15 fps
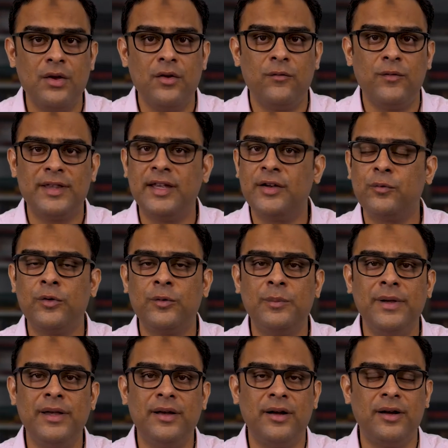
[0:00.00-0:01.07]
Whether it would
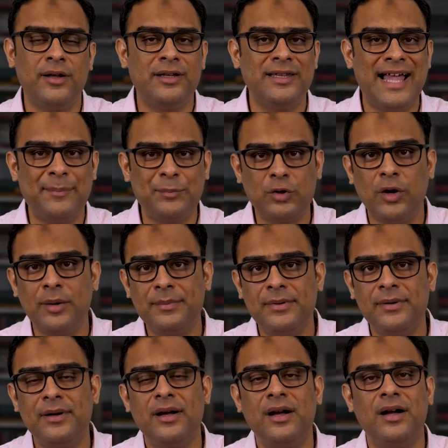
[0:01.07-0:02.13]
be a laptop,
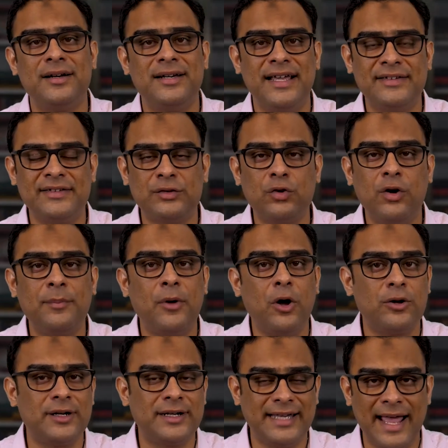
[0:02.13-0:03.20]
a desktop,
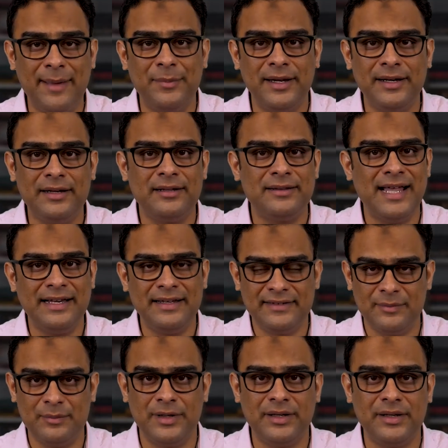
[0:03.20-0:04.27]
or a tablet, that is
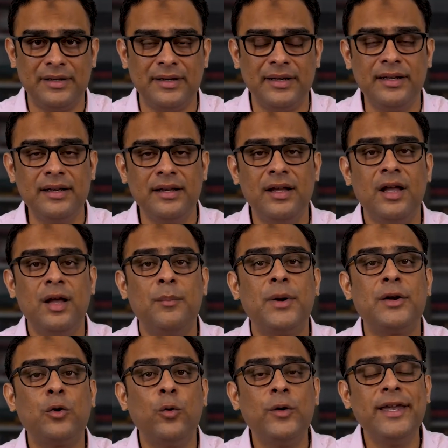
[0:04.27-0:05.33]
immaterial,
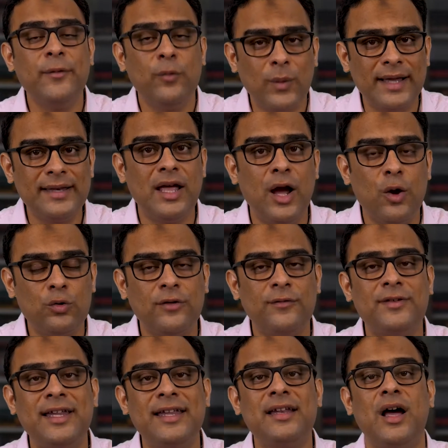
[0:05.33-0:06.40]
but only 1 out
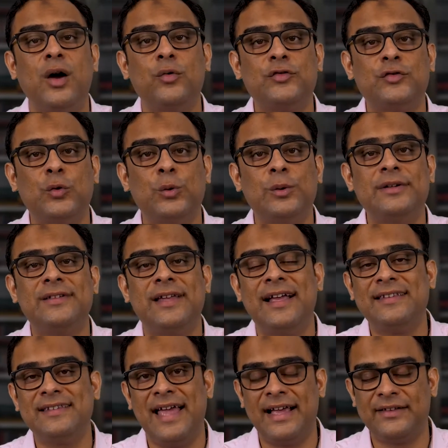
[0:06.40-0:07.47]
of 10 households
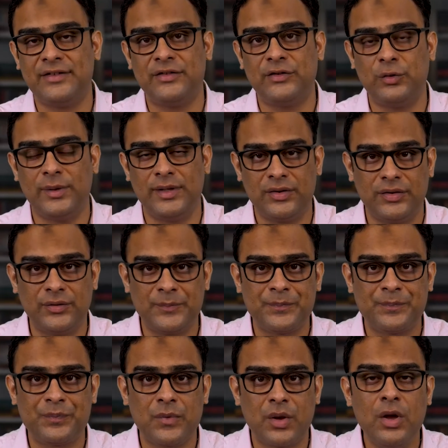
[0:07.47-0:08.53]
has access to it.
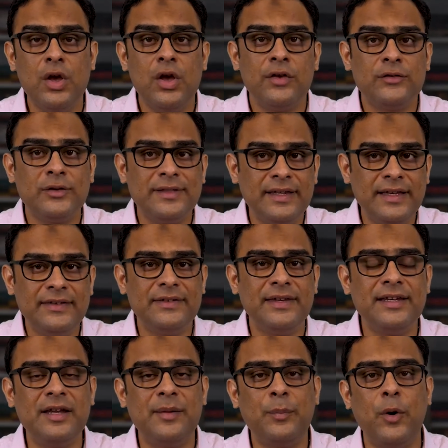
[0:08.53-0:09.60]
So these
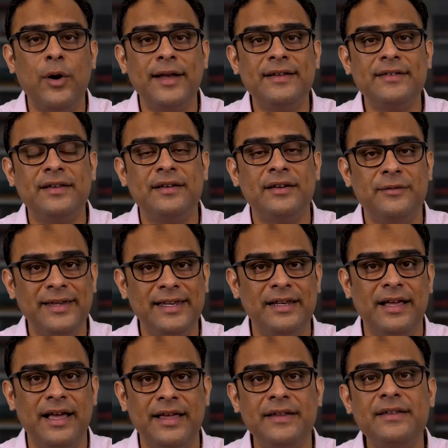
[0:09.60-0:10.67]
data points
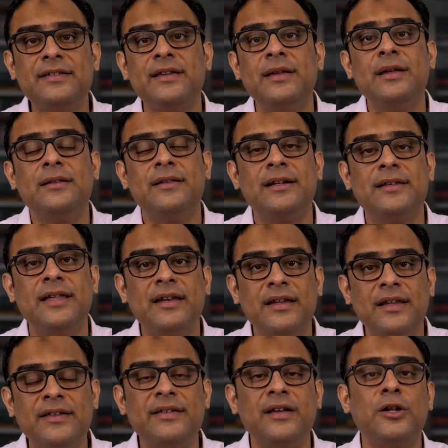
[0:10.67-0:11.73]
reveal, guys, that there
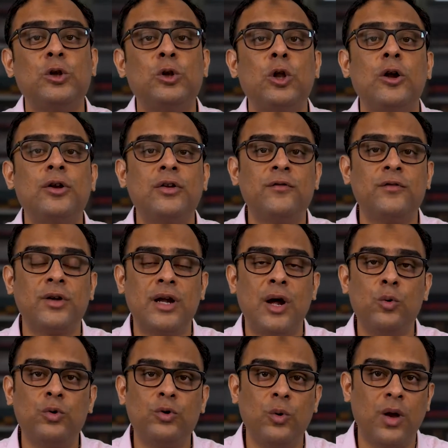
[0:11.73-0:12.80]
is a lot of
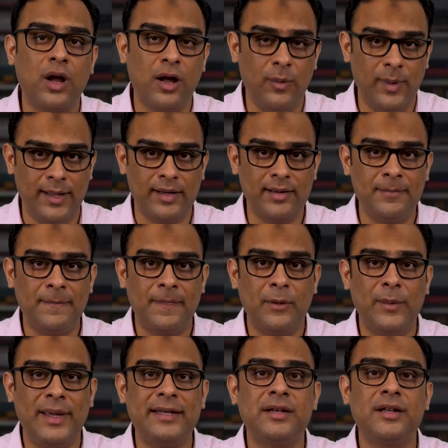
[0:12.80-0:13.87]
ground to cover
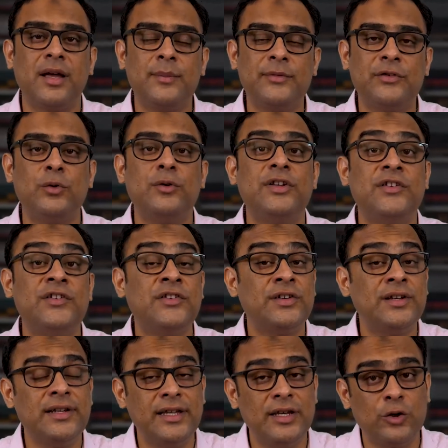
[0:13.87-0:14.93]
when it comes to
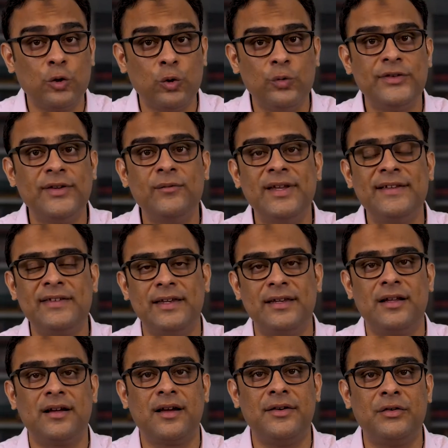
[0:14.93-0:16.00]
digital inclusiveness in
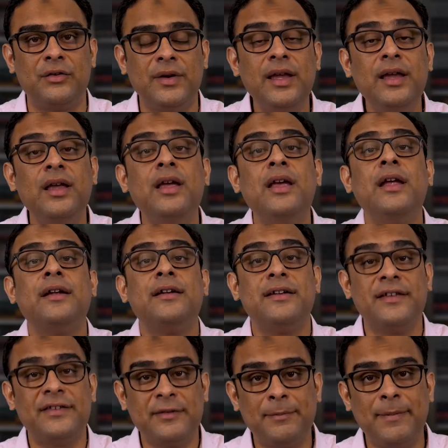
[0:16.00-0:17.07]
our country,
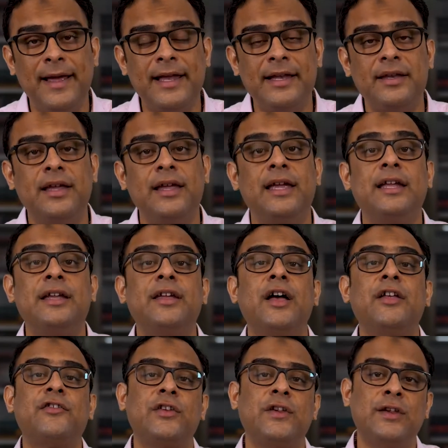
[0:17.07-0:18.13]
despite
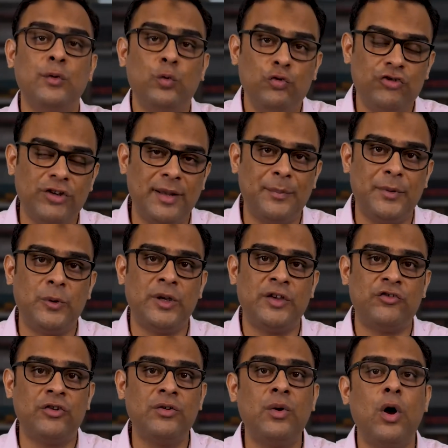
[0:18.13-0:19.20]
India's huge
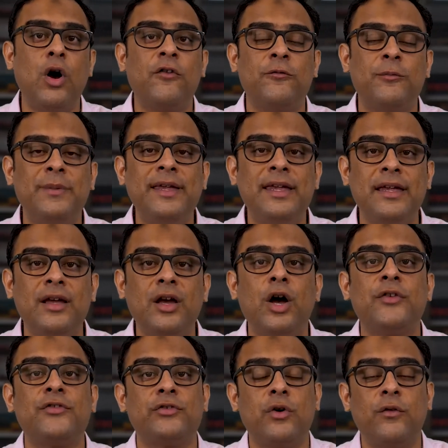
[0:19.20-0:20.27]
reputation of being
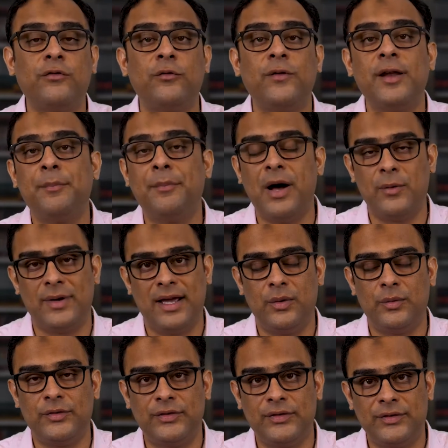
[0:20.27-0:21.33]
a software
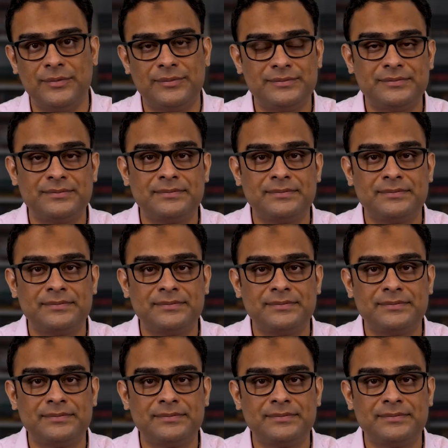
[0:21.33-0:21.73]
powerhouse.